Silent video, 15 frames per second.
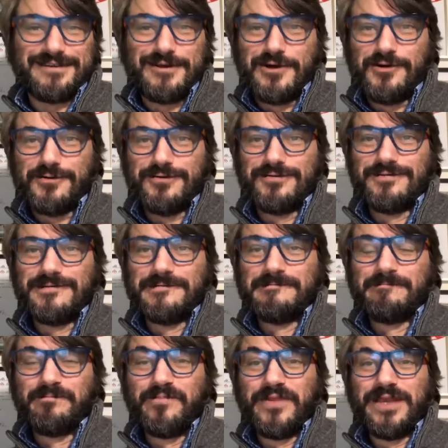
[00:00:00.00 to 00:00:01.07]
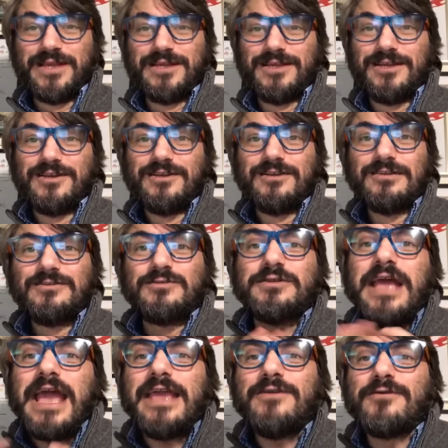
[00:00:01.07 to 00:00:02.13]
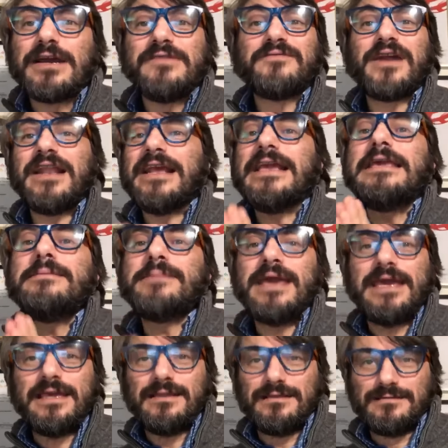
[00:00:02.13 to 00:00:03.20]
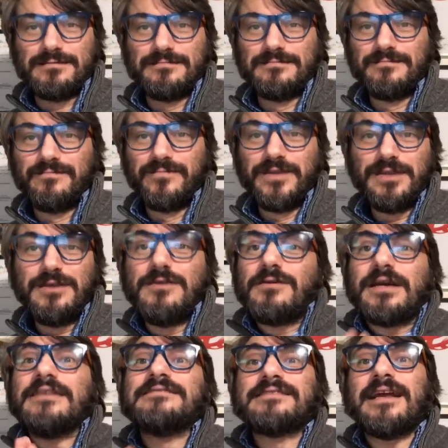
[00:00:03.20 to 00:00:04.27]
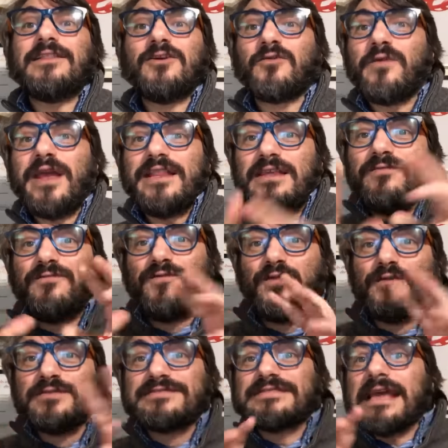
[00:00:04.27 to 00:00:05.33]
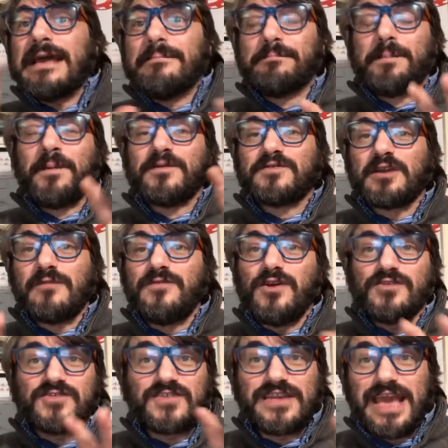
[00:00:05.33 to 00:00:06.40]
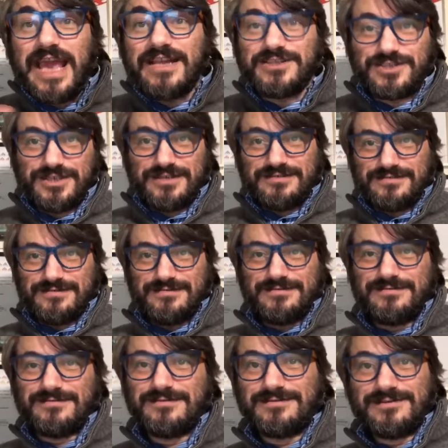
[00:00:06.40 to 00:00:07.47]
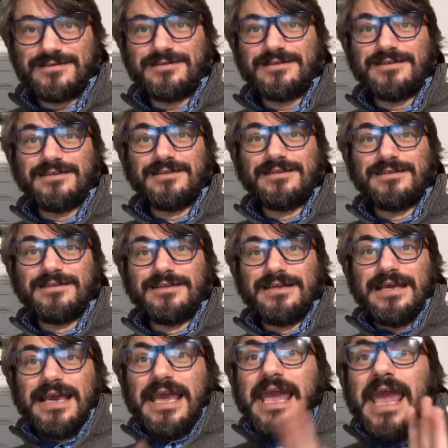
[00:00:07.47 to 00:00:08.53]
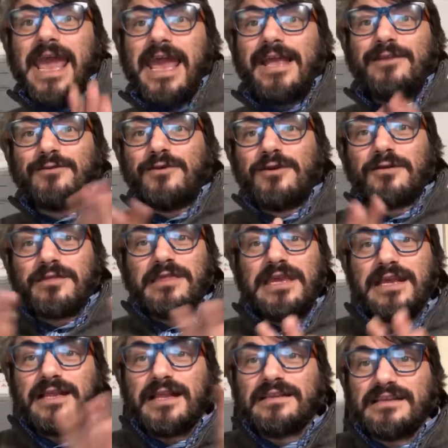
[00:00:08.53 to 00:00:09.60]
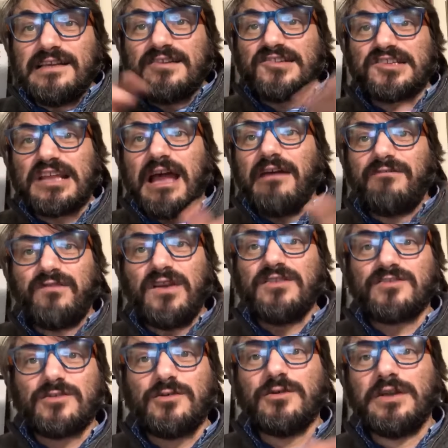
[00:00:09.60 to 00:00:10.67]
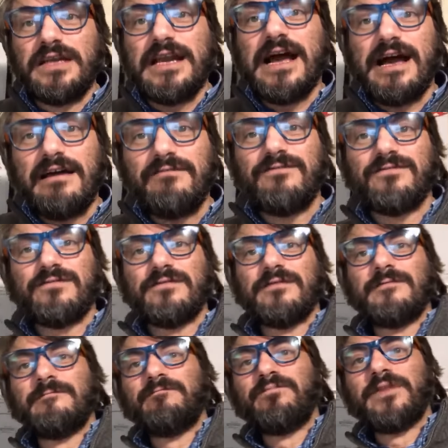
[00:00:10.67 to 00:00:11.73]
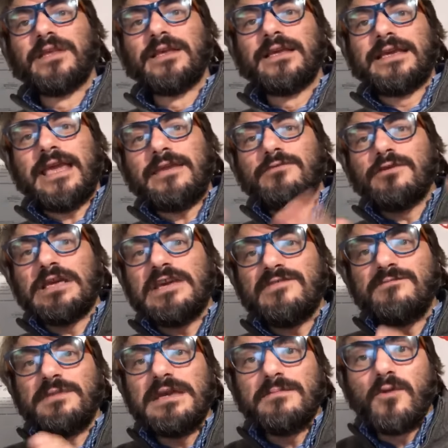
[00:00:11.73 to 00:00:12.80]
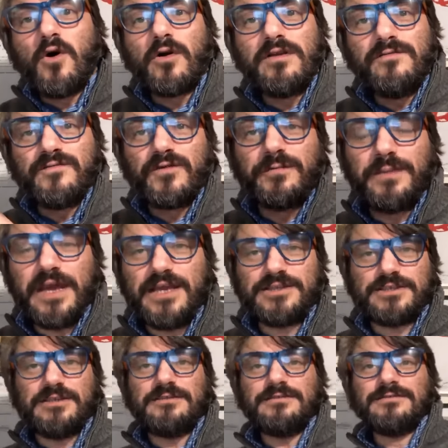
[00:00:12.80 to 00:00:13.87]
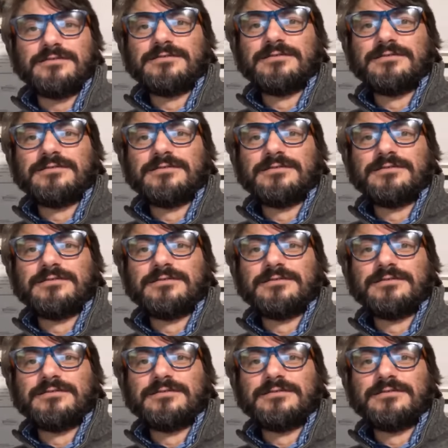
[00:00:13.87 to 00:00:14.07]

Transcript: ago. Today, you can write an email. You can send already few samples of your sketches. Hey, do you think that this stuff is good enough? Can you give me more information?